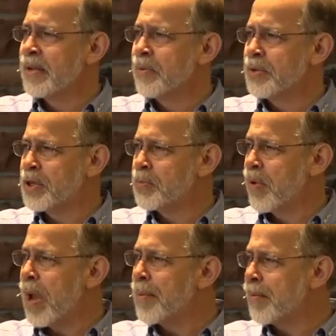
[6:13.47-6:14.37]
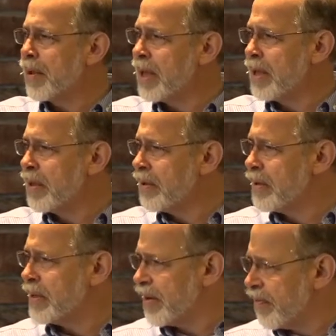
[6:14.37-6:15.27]
which is probably
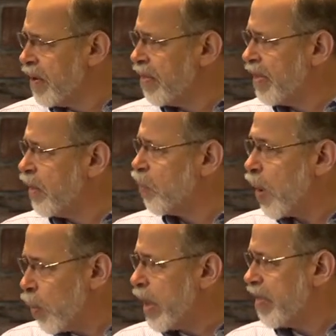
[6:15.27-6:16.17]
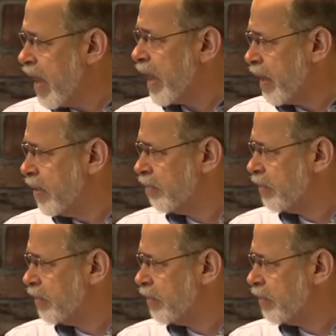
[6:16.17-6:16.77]
different than what we think.